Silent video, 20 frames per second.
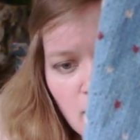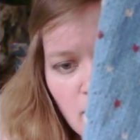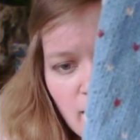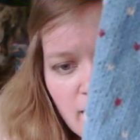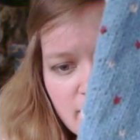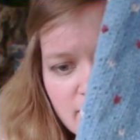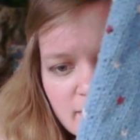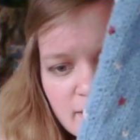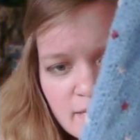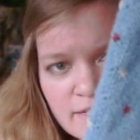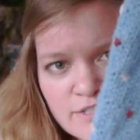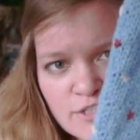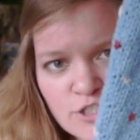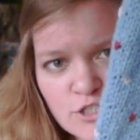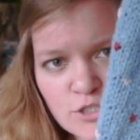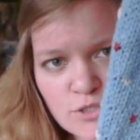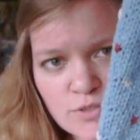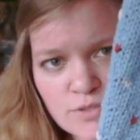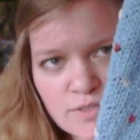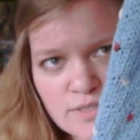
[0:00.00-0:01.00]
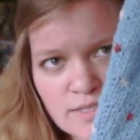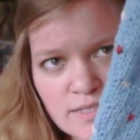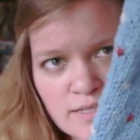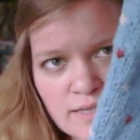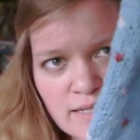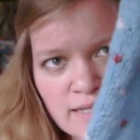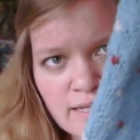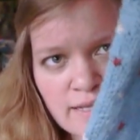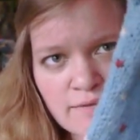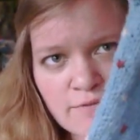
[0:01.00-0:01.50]
I did choose to
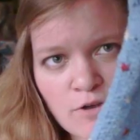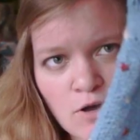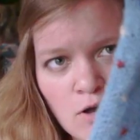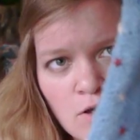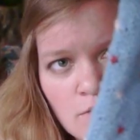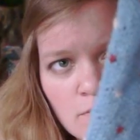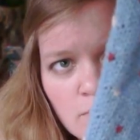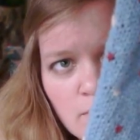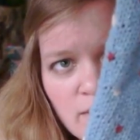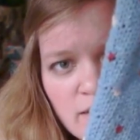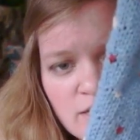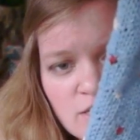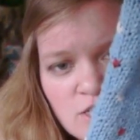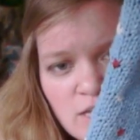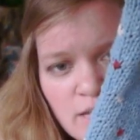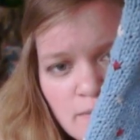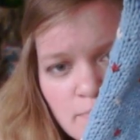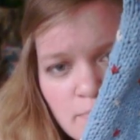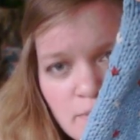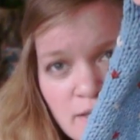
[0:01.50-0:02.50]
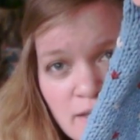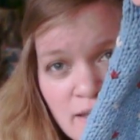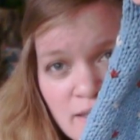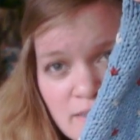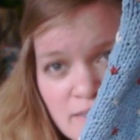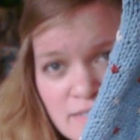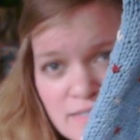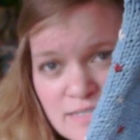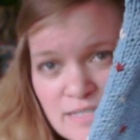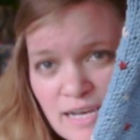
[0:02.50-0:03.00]
leave all the waist shaping
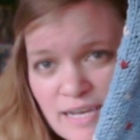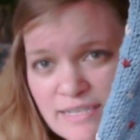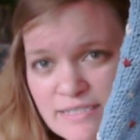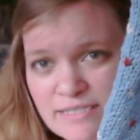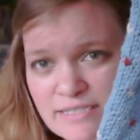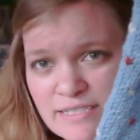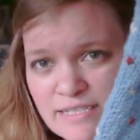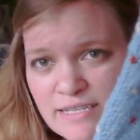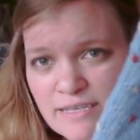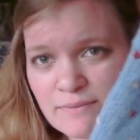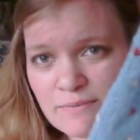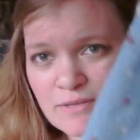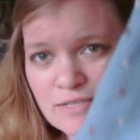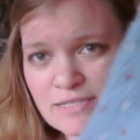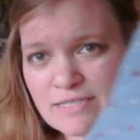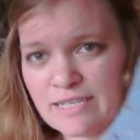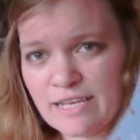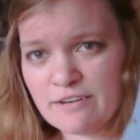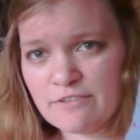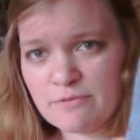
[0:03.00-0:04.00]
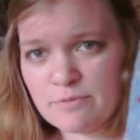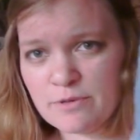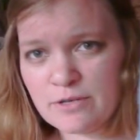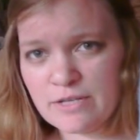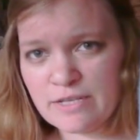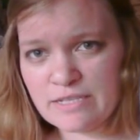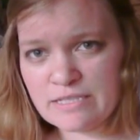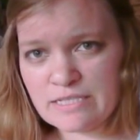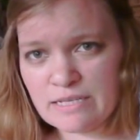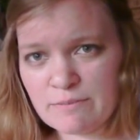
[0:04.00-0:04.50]
at the side seam instead of
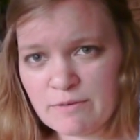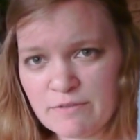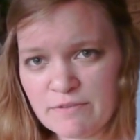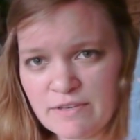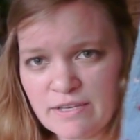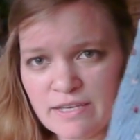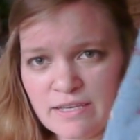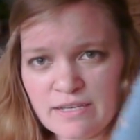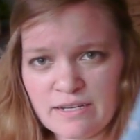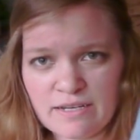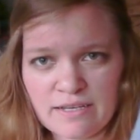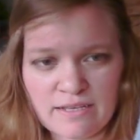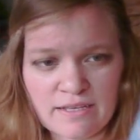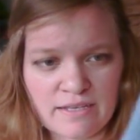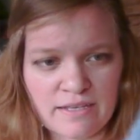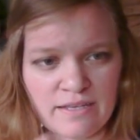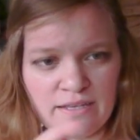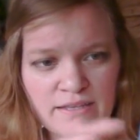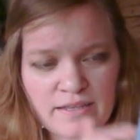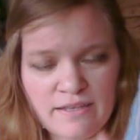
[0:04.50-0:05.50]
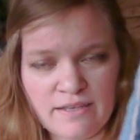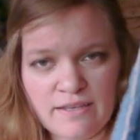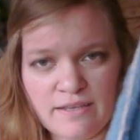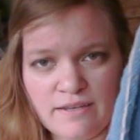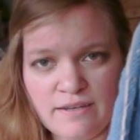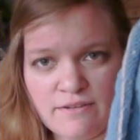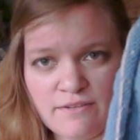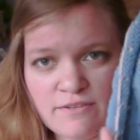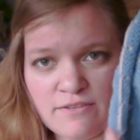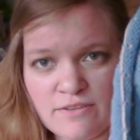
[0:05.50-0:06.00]
putting some of it
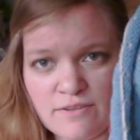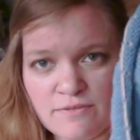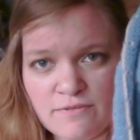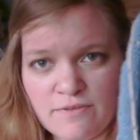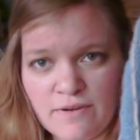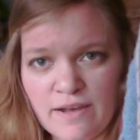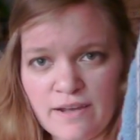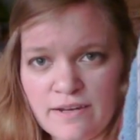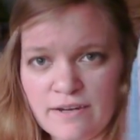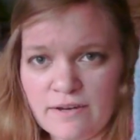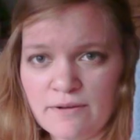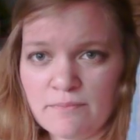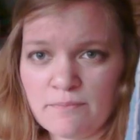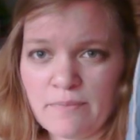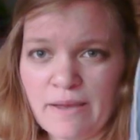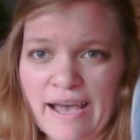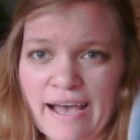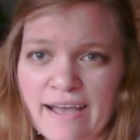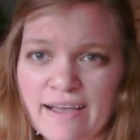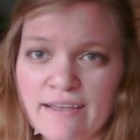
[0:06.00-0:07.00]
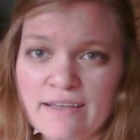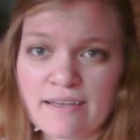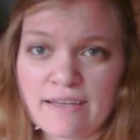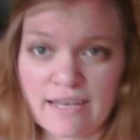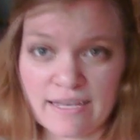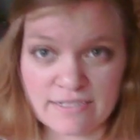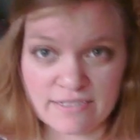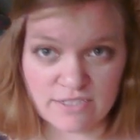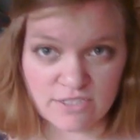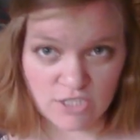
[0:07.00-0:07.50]
in the front and back
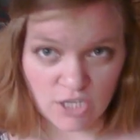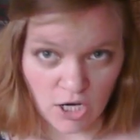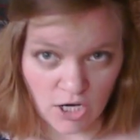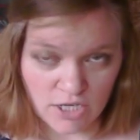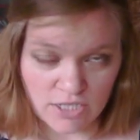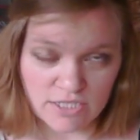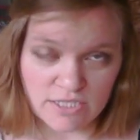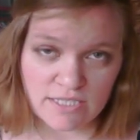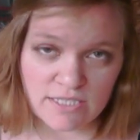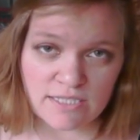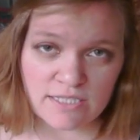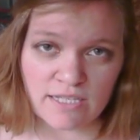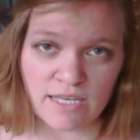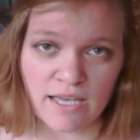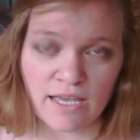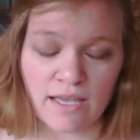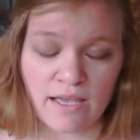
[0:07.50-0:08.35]
as darts.